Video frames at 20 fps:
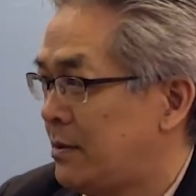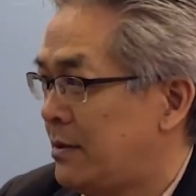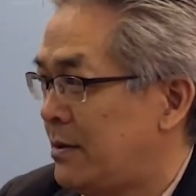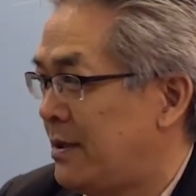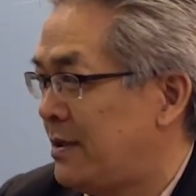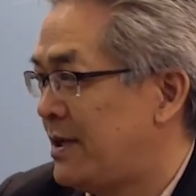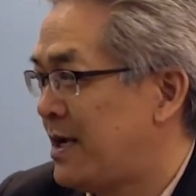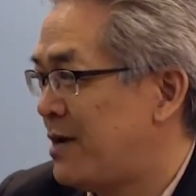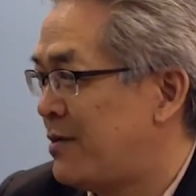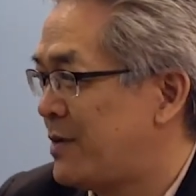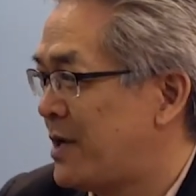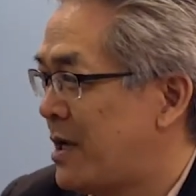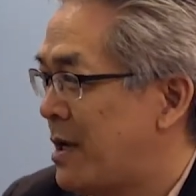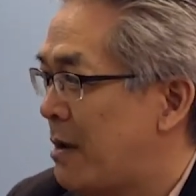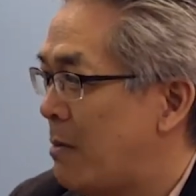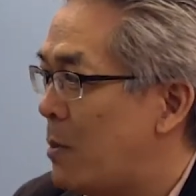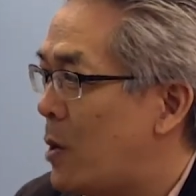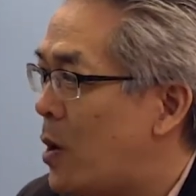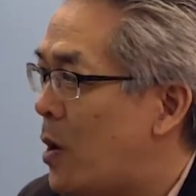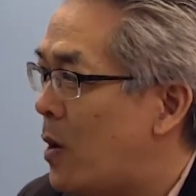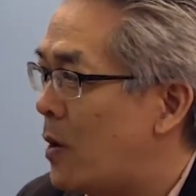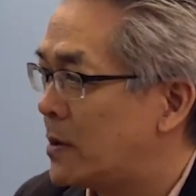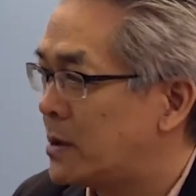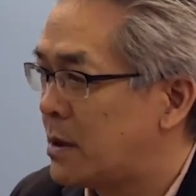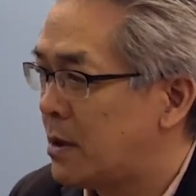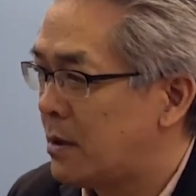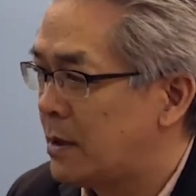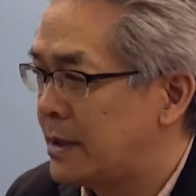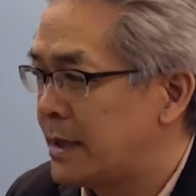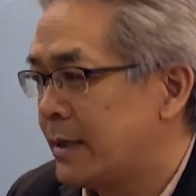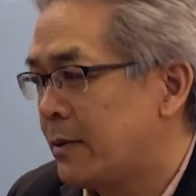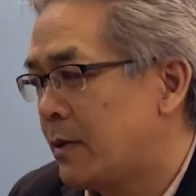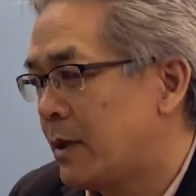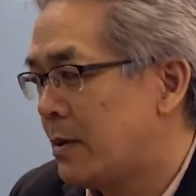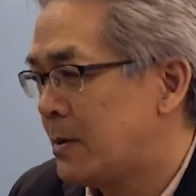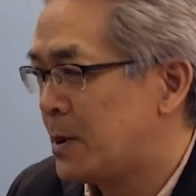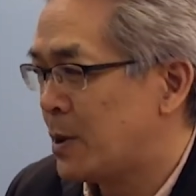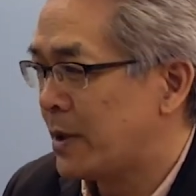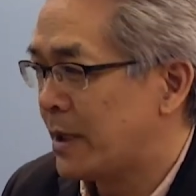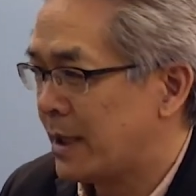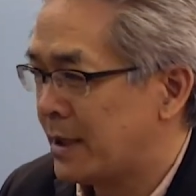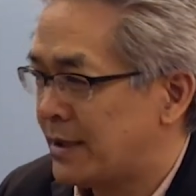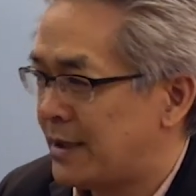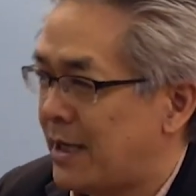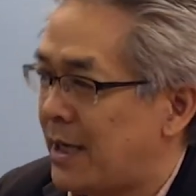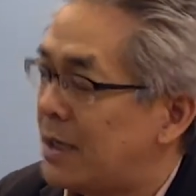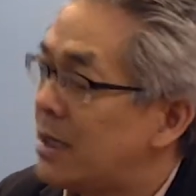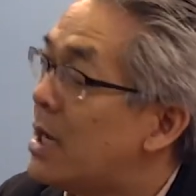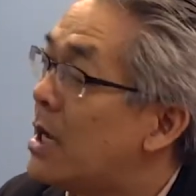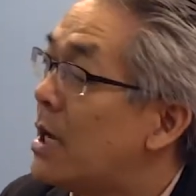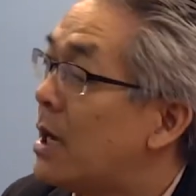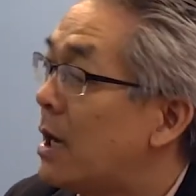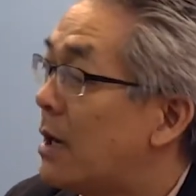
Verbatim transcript: the downtown mall. So I say, well, forget that.